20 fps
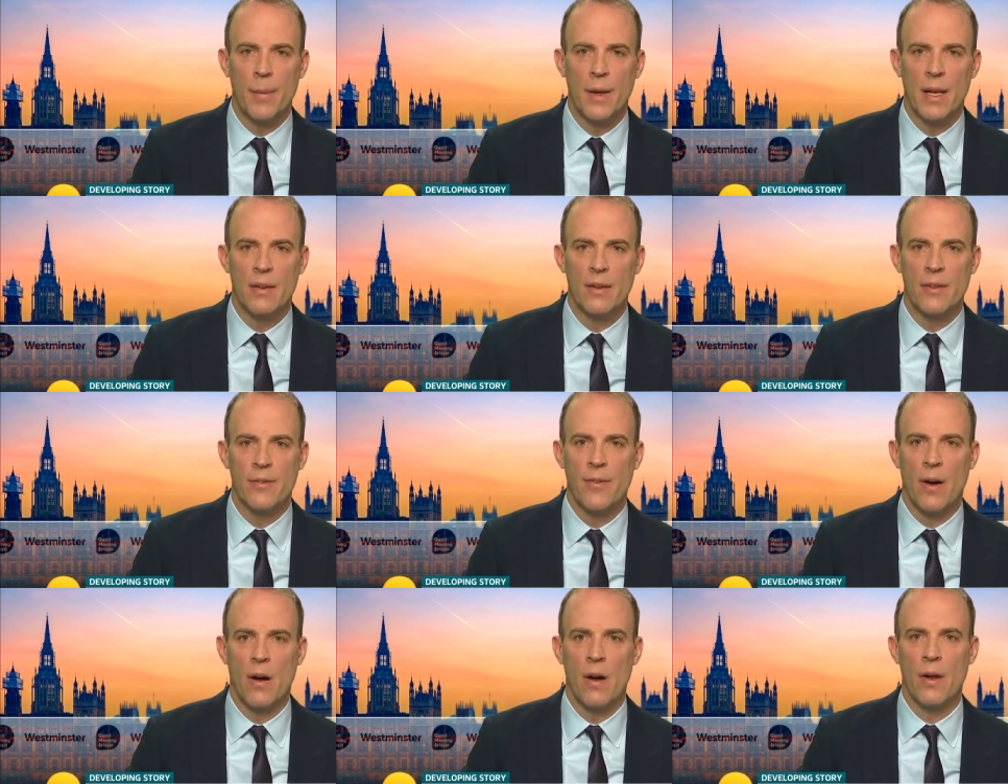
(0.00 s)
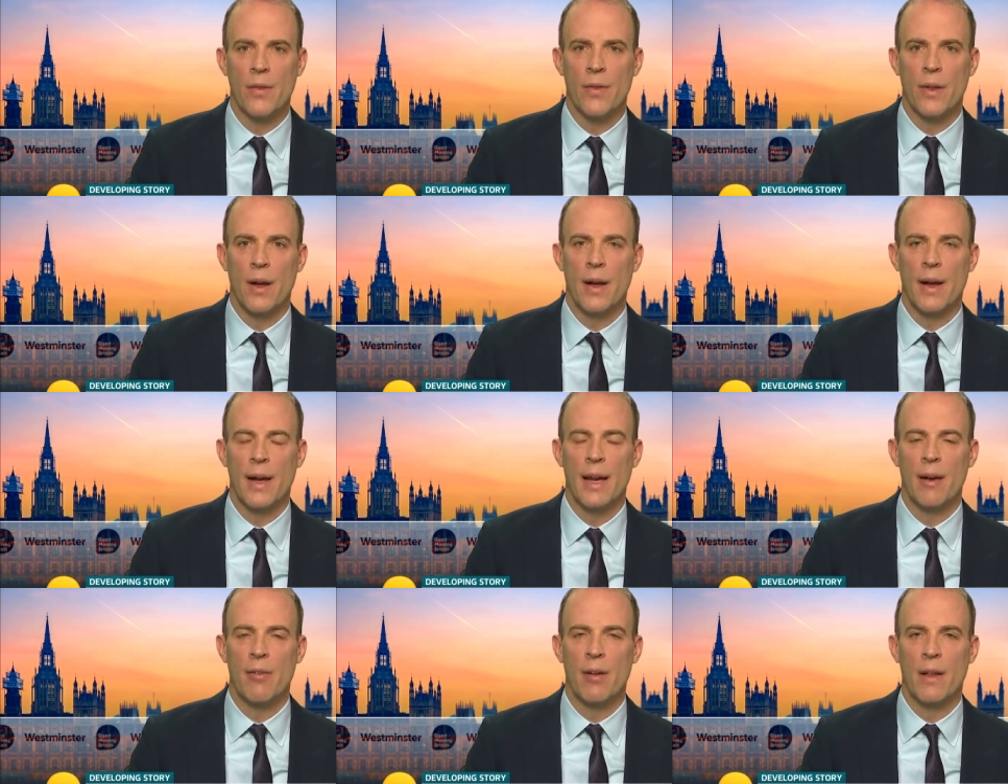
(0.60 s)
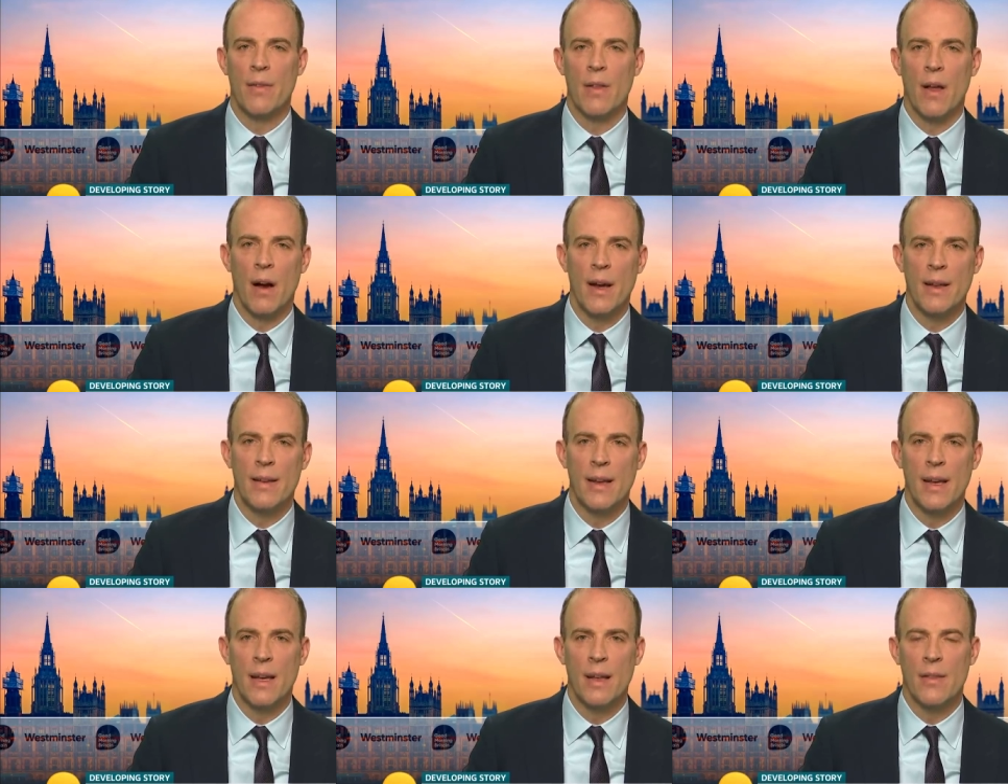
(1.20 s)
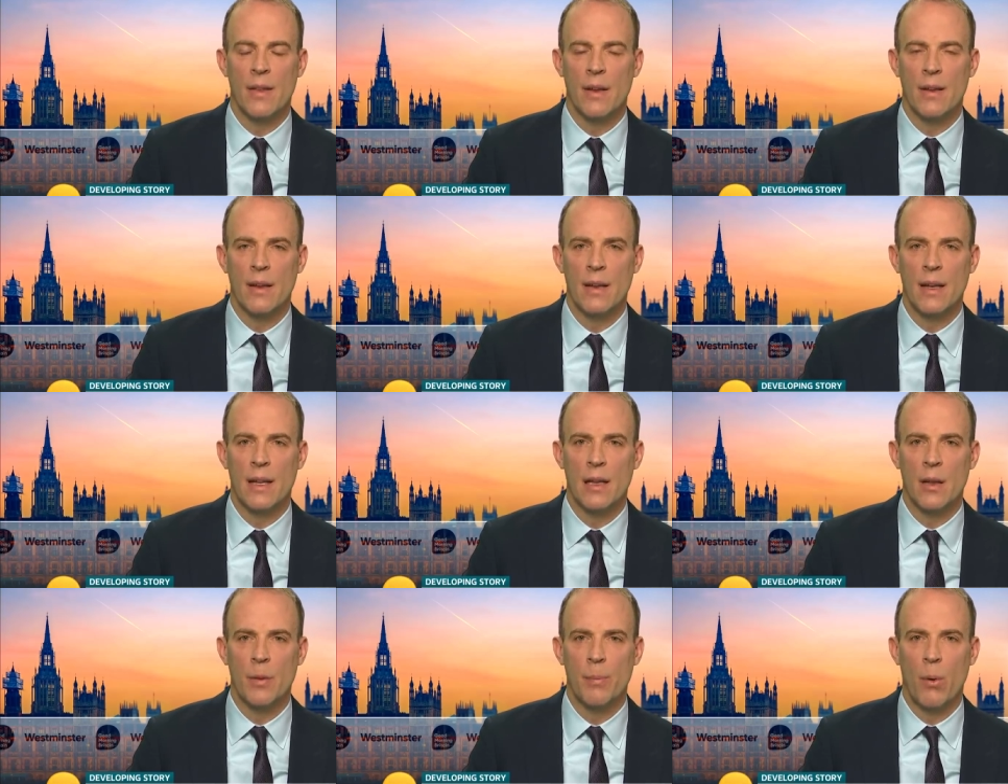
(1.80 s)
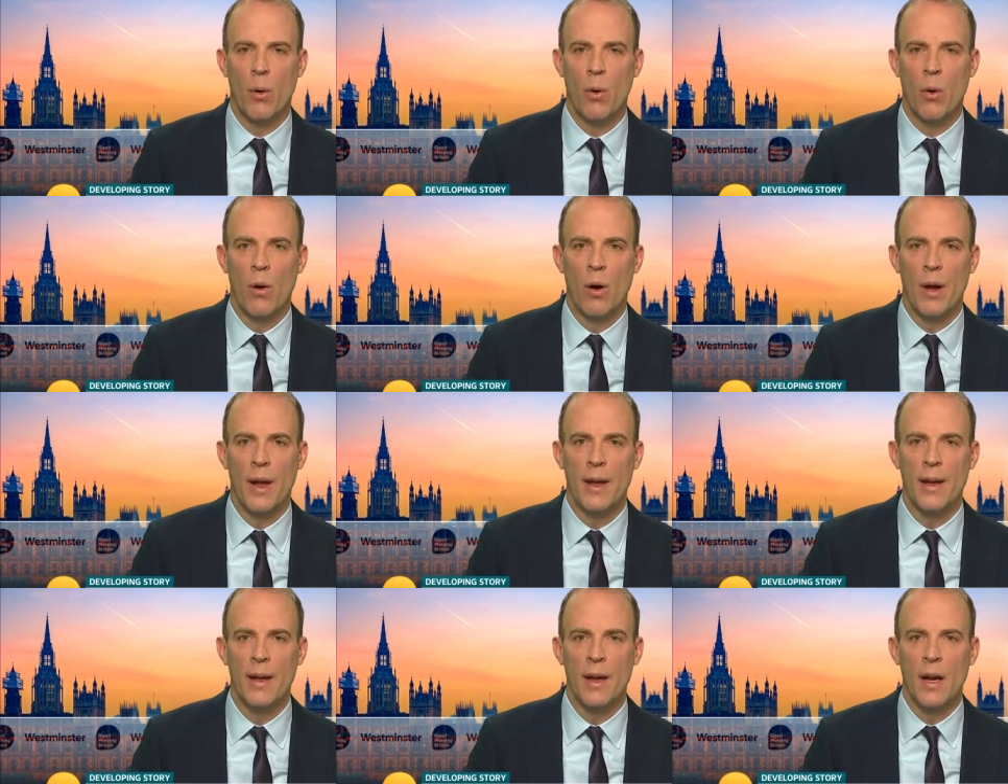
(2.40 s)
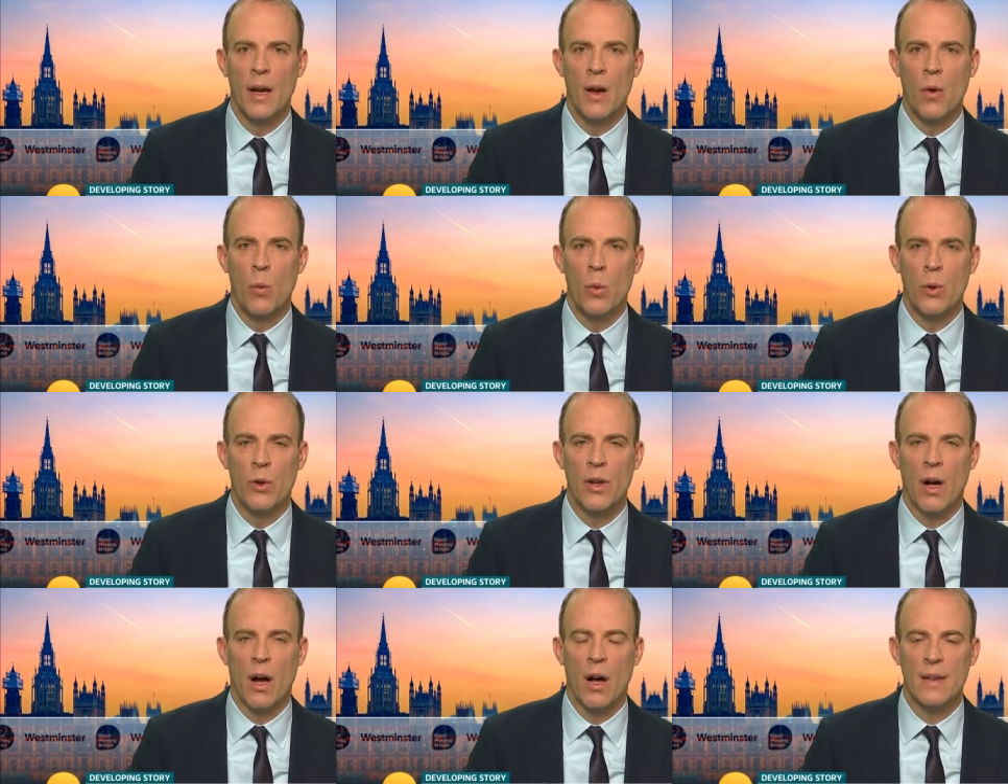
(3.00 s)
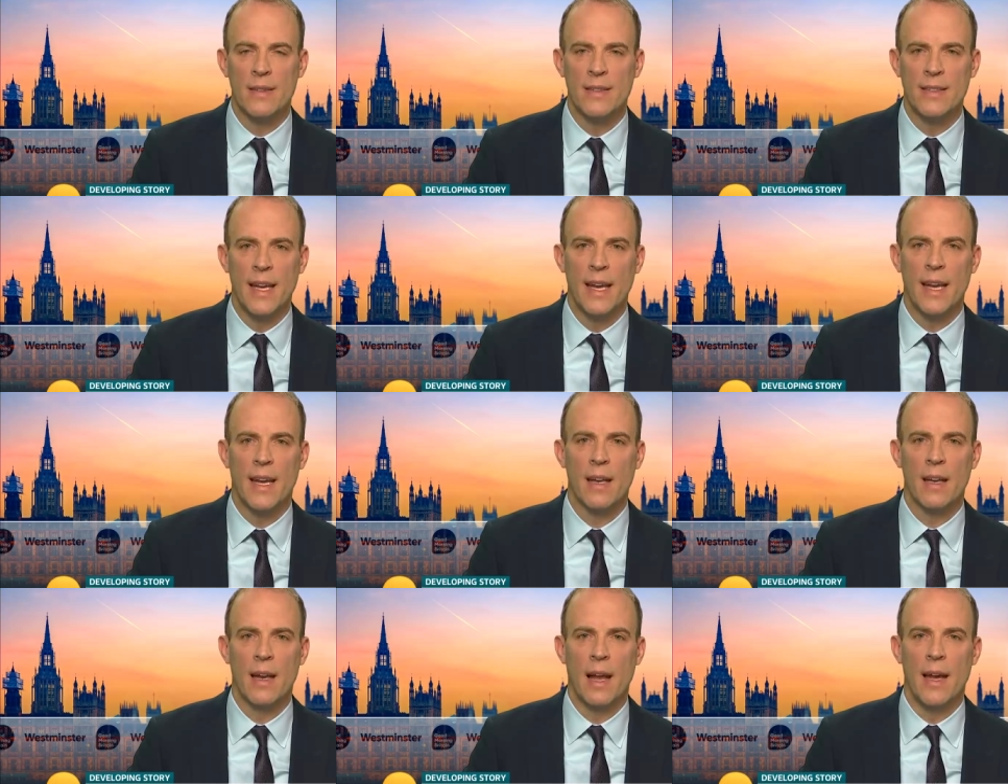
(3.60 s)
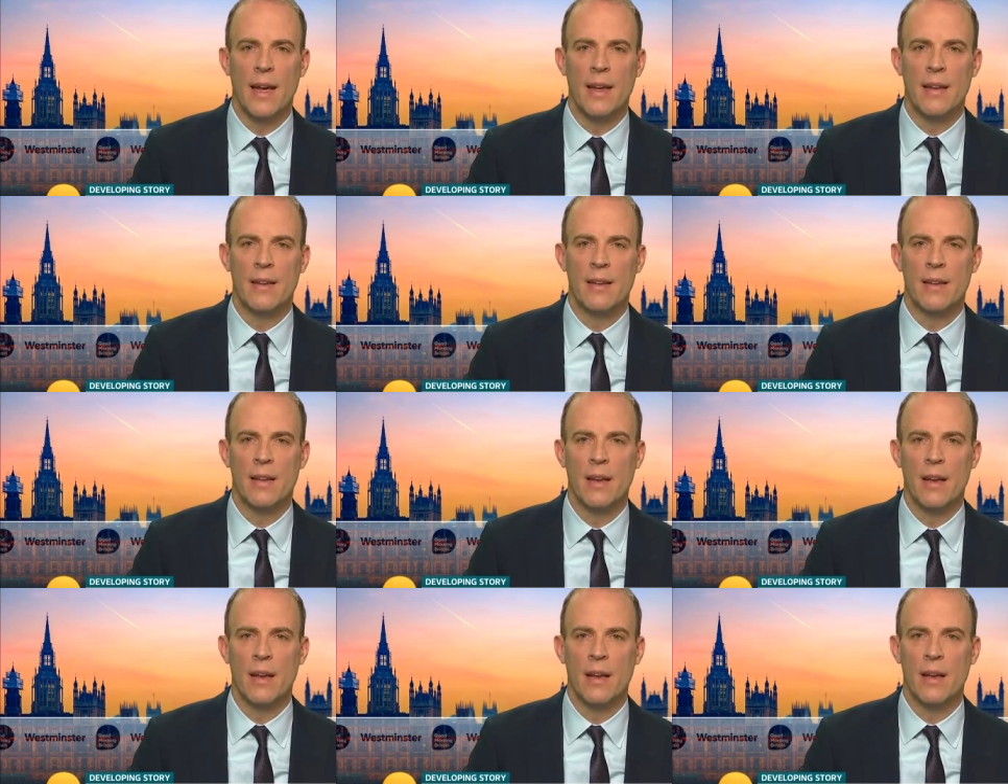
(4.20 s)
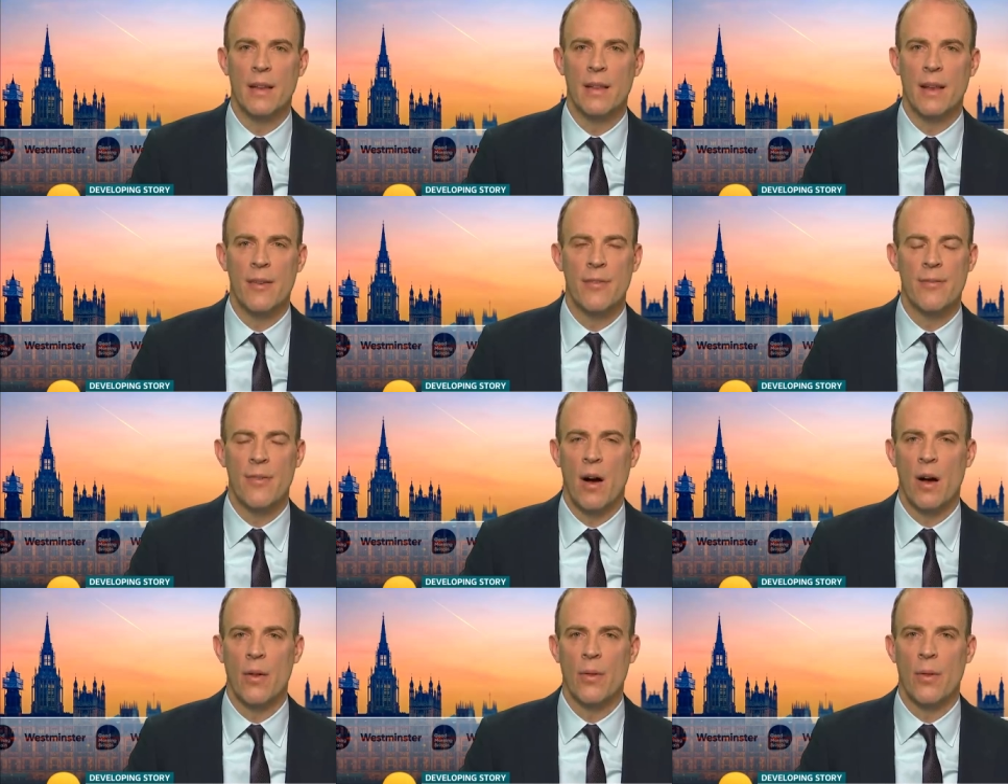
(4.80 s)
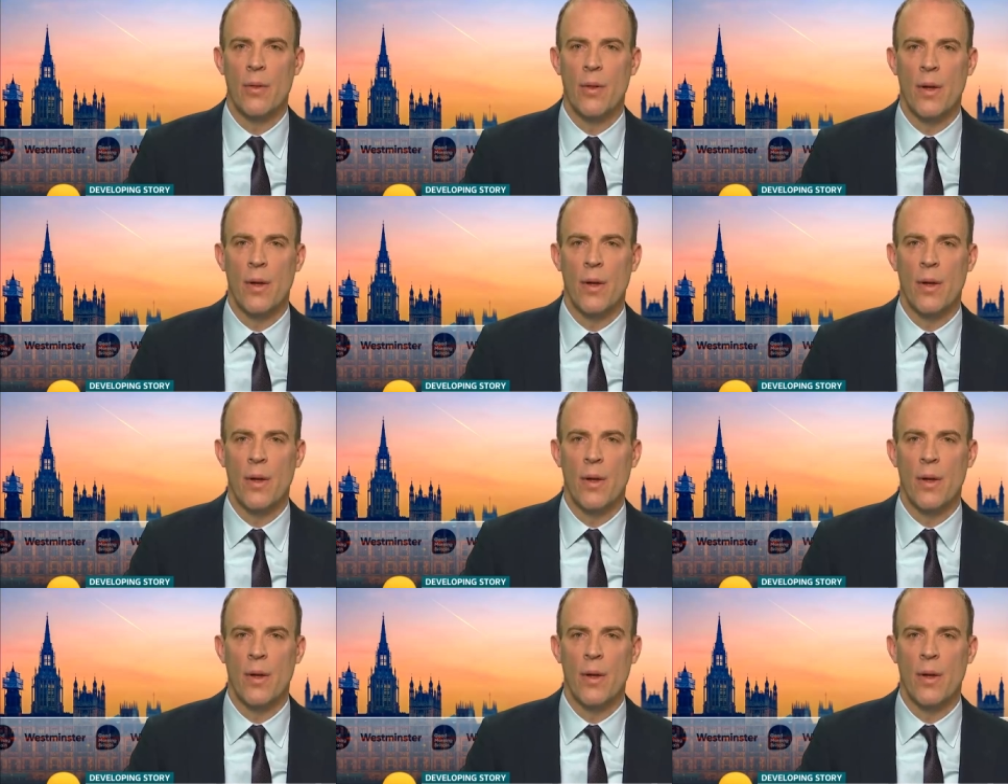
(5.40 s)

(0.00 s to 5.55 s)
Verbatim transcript: I mean, as a father, hearing the idea that a little boy would articulate to their father